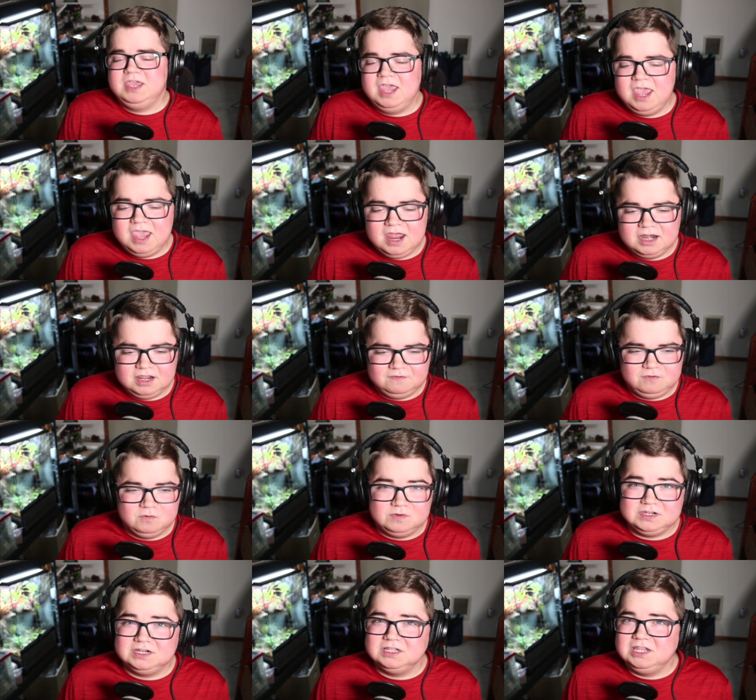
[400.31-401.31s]
And if you
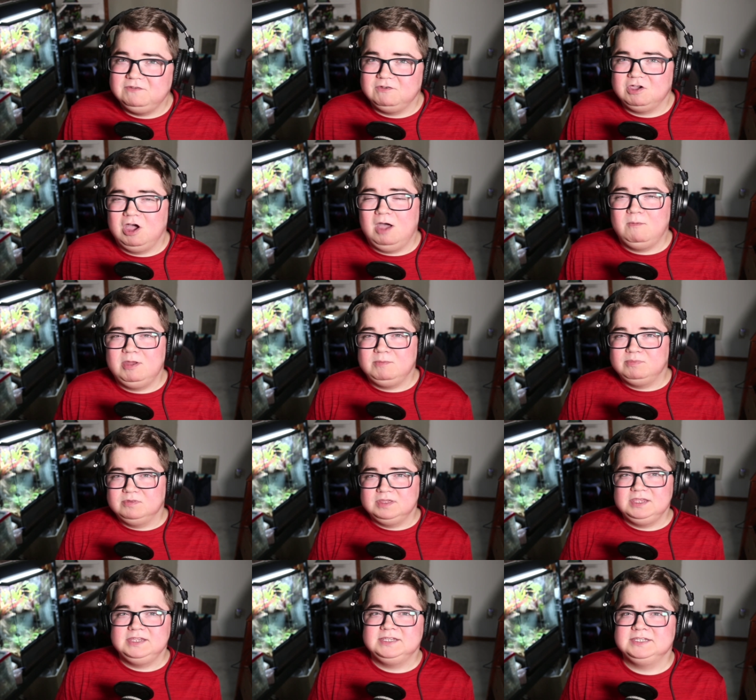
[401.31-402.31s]
did, leave a comment,
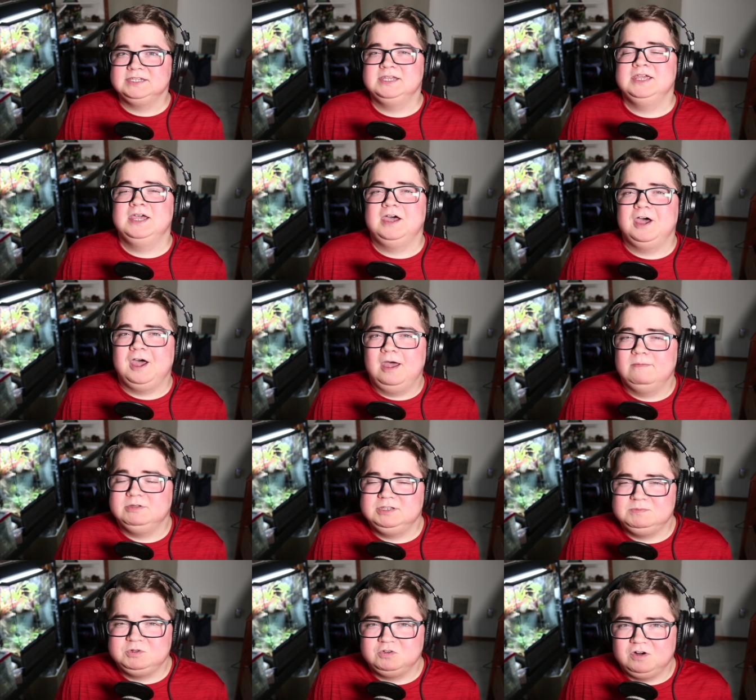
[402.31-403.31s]
please um,
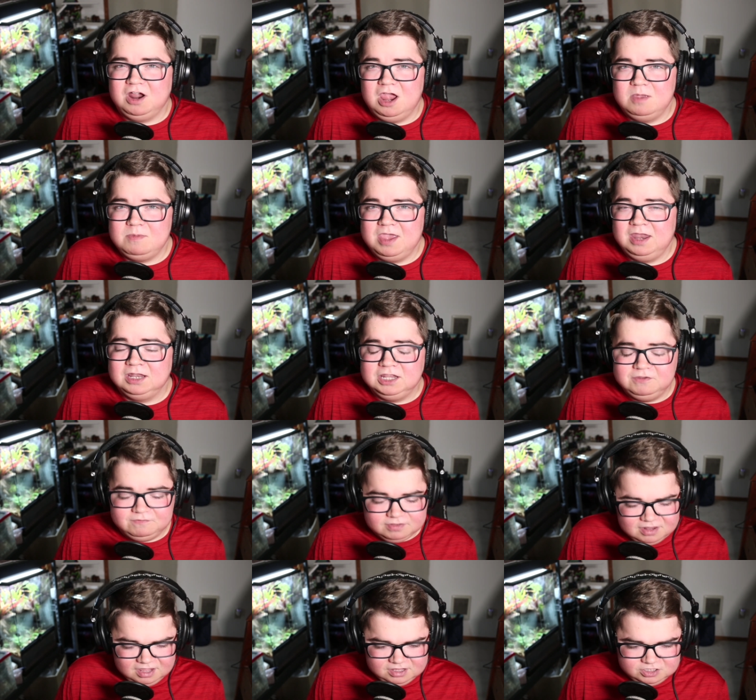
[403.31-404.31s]
subscribe and leave a
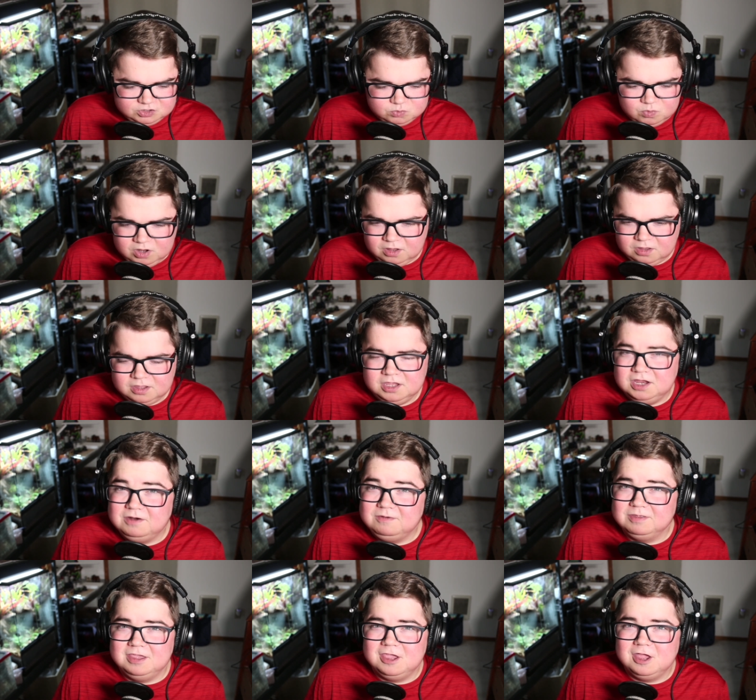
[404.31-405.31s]
like as well. It
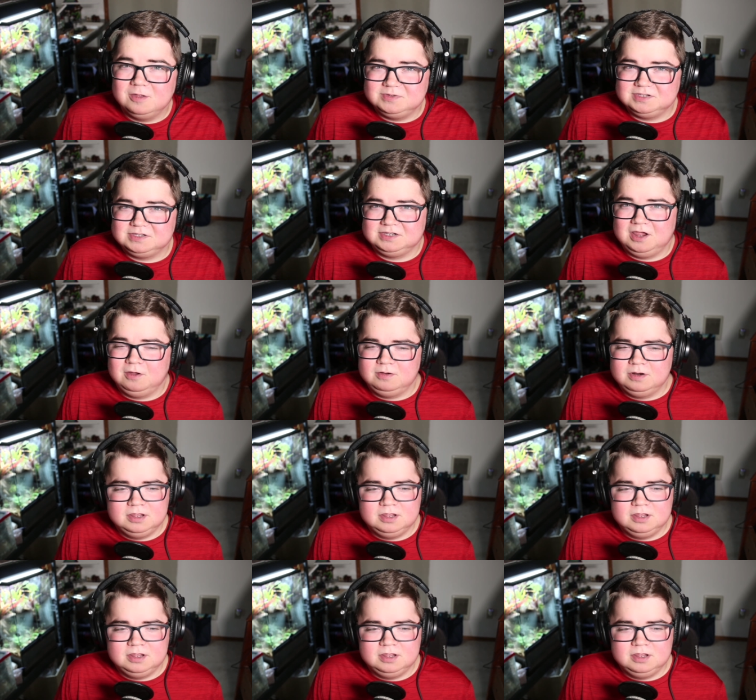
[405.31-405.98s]
really helps us out.